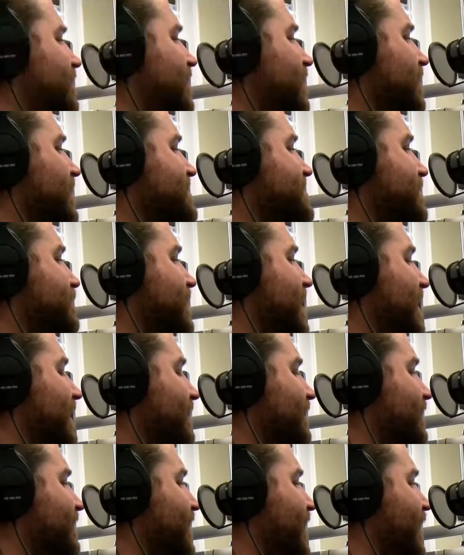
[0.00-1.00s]
a lesson
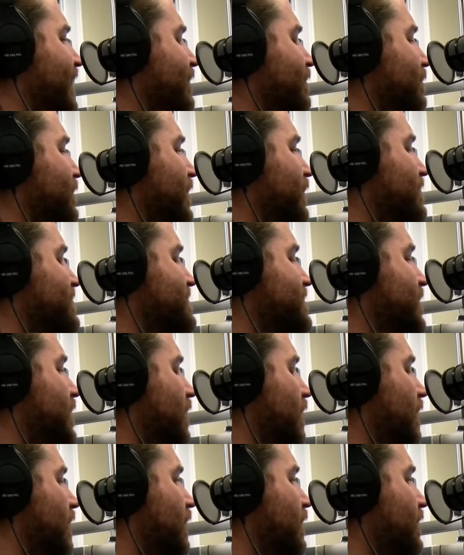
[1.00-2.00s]
back in the day when I was
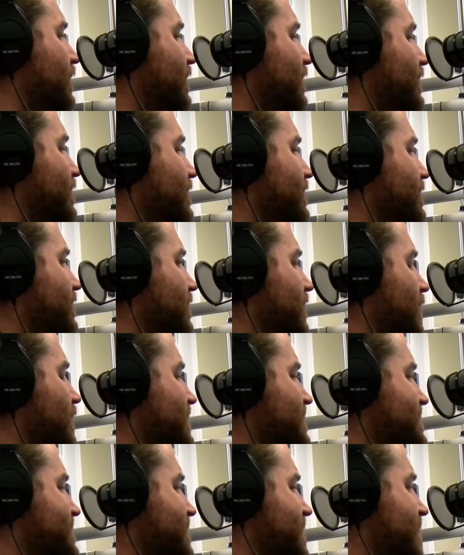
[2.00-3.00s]
young. I
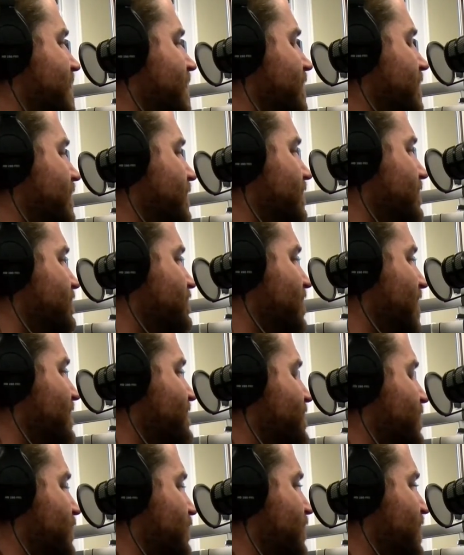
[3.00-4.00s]
always said,
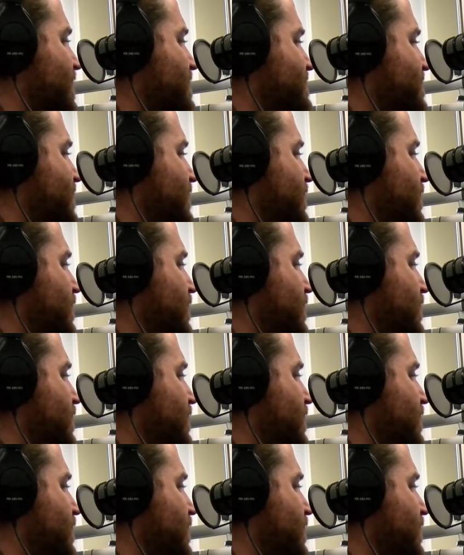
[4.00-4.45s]
"Drives are crazy